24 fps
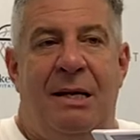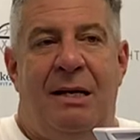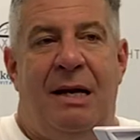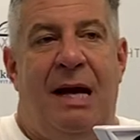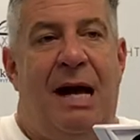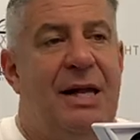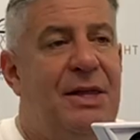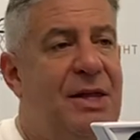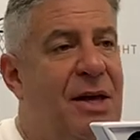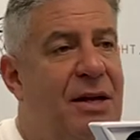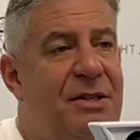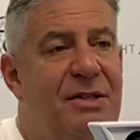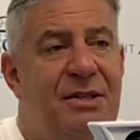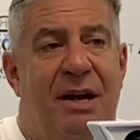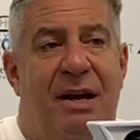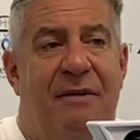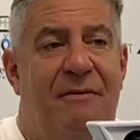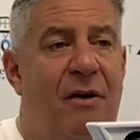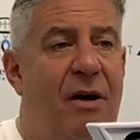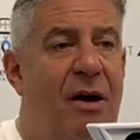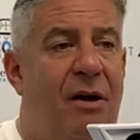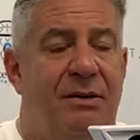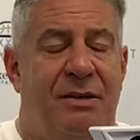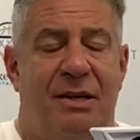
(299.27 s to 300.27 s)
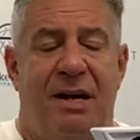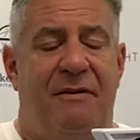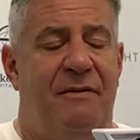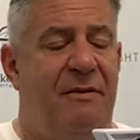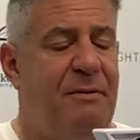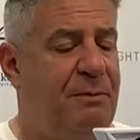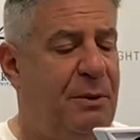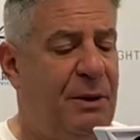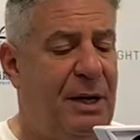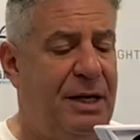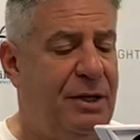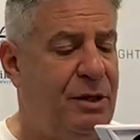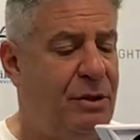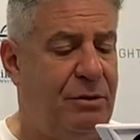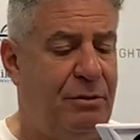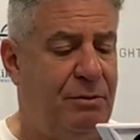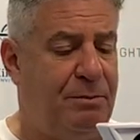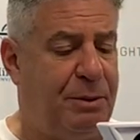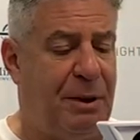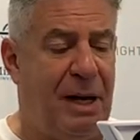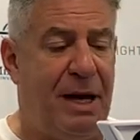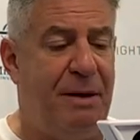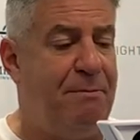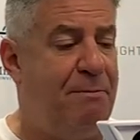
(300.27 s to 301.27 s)
I thought J'Von, Devin played,
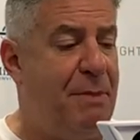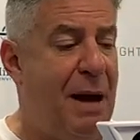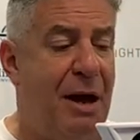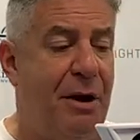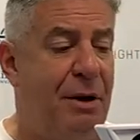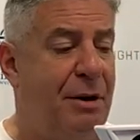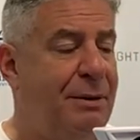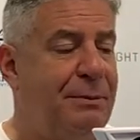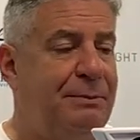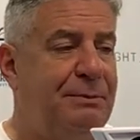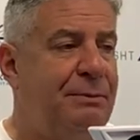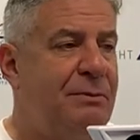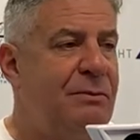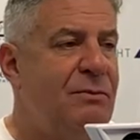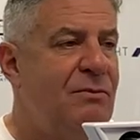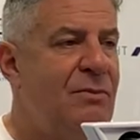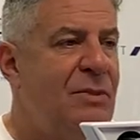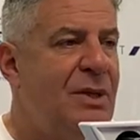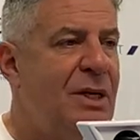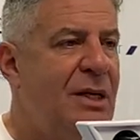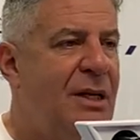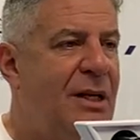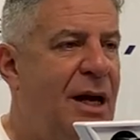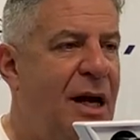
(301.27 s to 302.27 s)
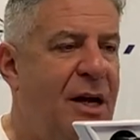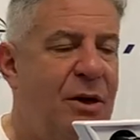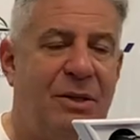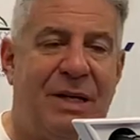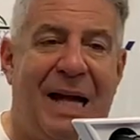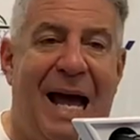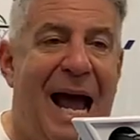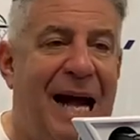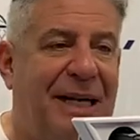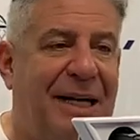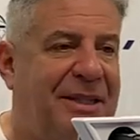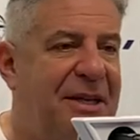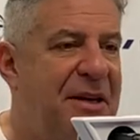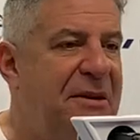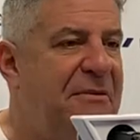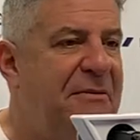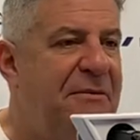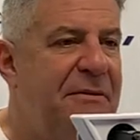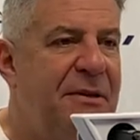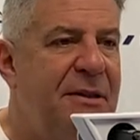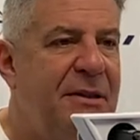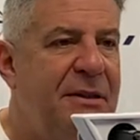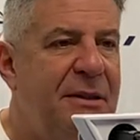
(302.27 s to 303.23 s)
played better. He was active.